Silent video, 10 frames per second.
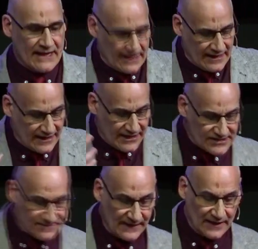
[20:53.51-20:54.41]
It is
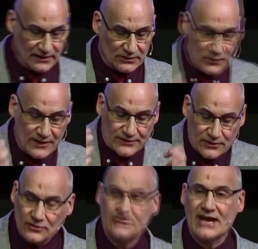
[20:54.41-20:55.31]
filled with
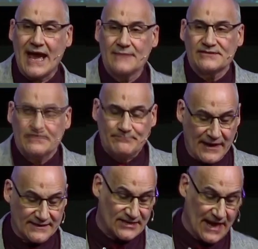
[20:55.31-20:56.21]
good times and
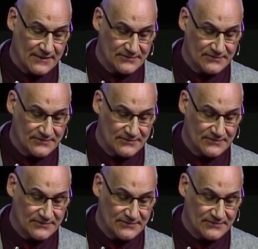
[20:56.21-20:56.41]
bad times.